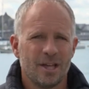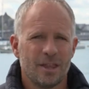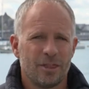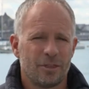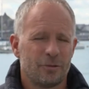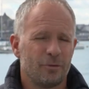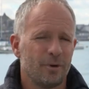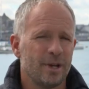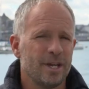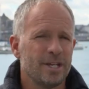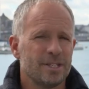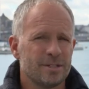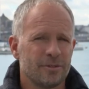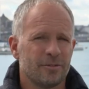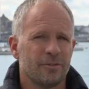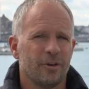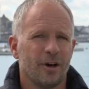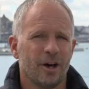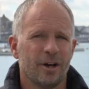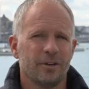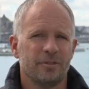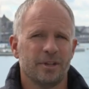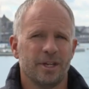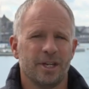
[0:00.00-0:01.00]
3 to
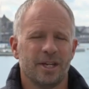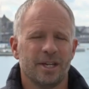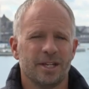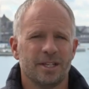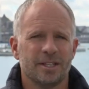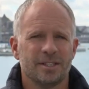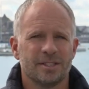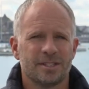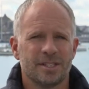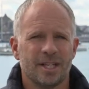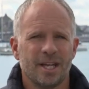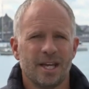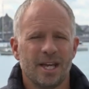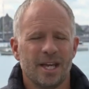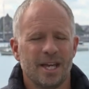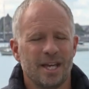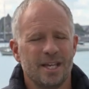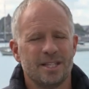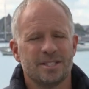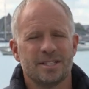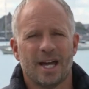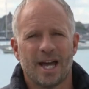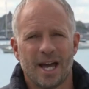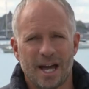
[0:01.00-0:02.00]
5 years
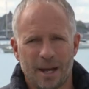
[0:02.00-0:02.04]
is